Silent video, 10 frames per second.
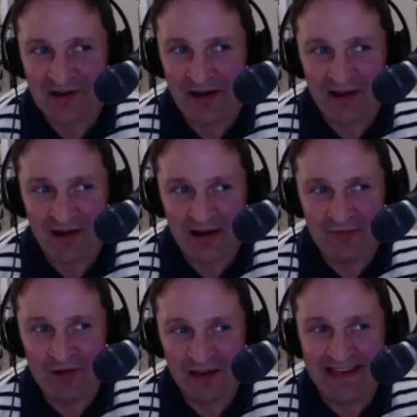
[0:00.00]
I
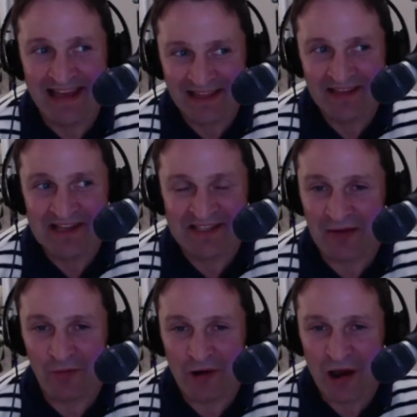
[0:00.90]
really get this,
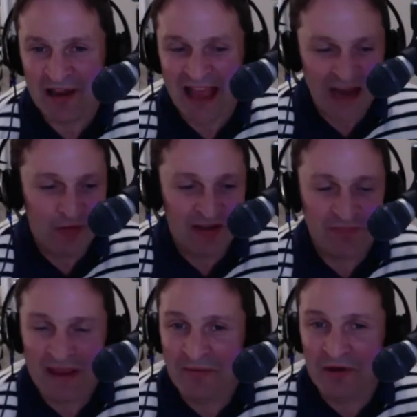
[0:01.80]
that we're only angry at the
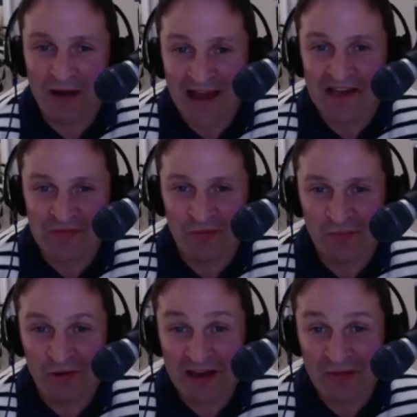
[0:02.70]
people around us
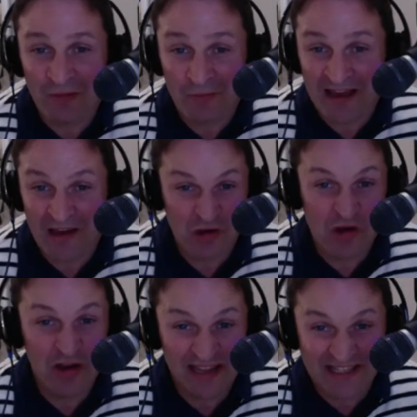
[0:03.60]
when we're
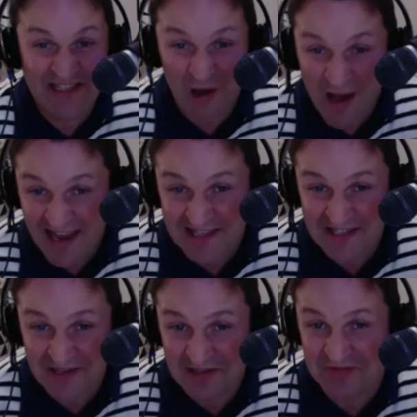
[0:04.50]
hurting inside
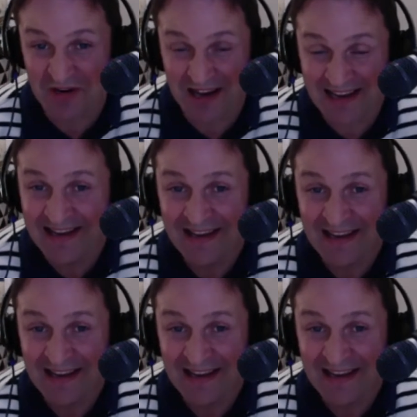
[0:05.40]
ourselves, right?